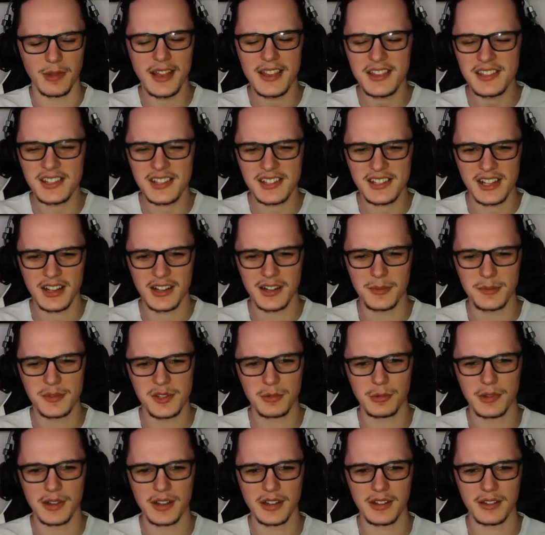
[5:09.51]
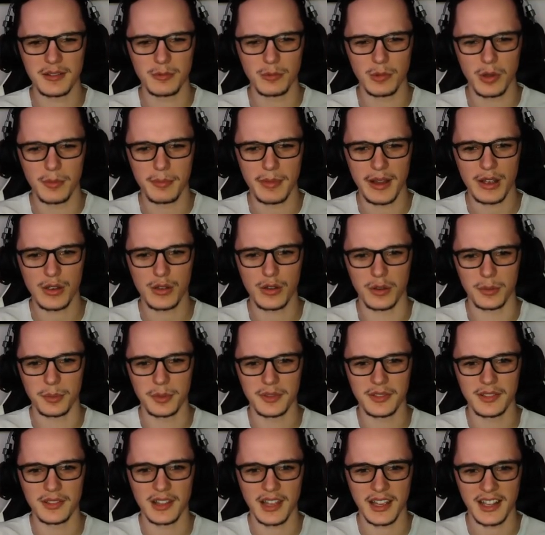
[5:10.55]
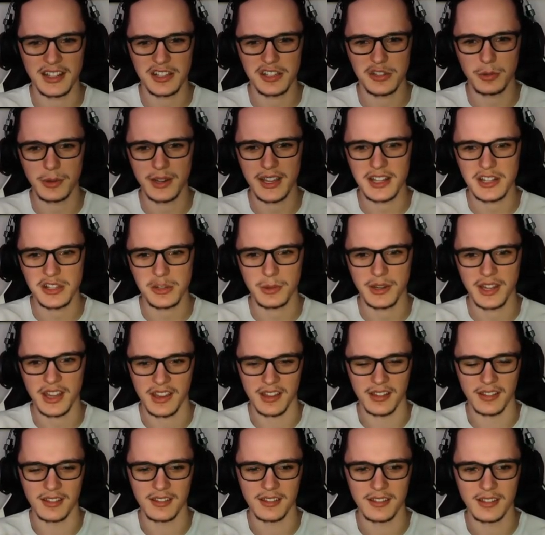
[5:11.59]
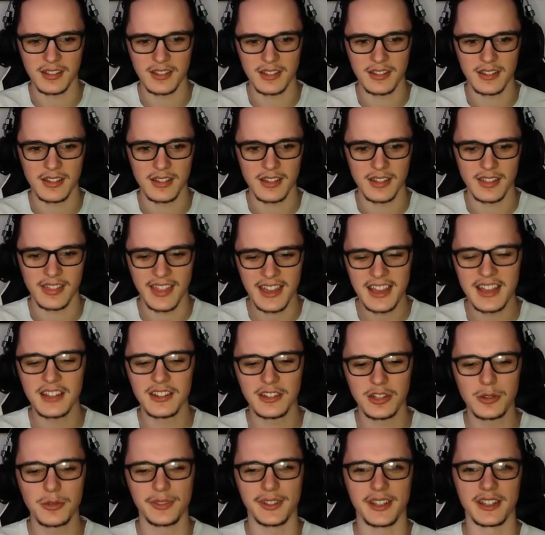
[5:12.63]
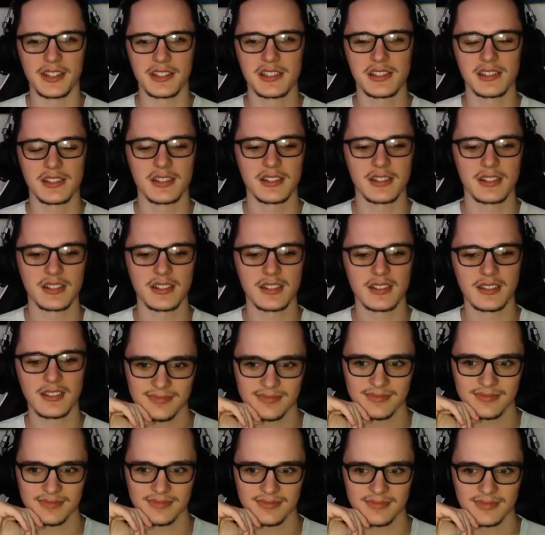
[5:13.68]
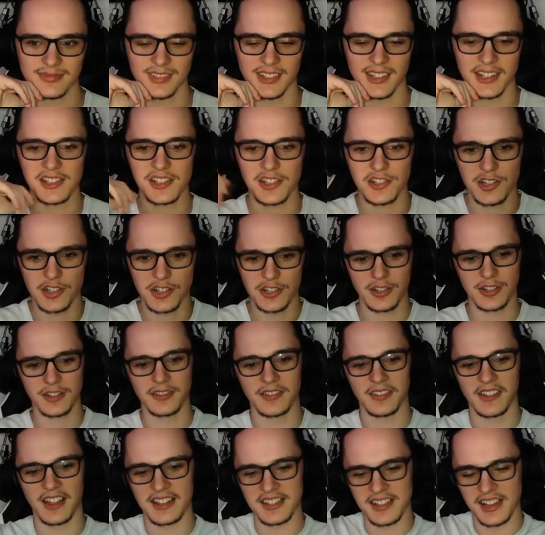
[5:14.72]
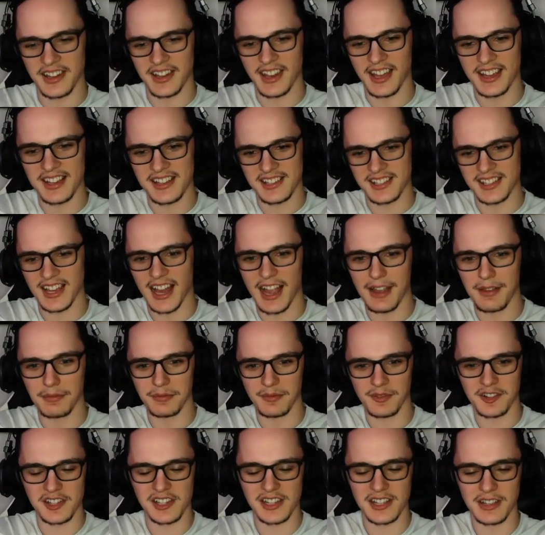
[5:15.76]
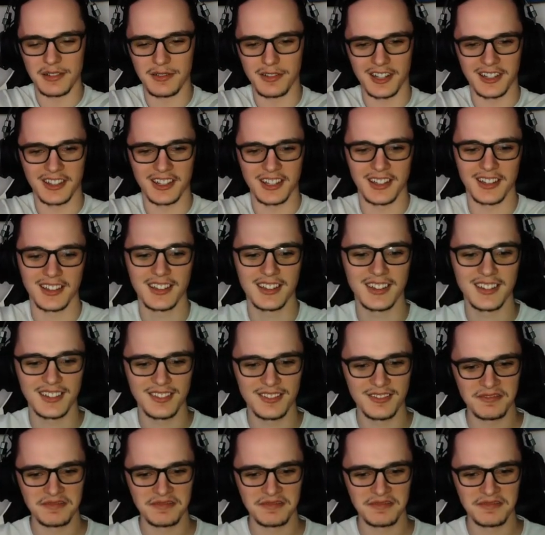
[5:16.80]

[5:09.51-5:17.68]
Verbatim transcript: Why is he telling him to work, warm back up? Like it's 28-28. They can do this. That's such a that's a nice dive and receive right there.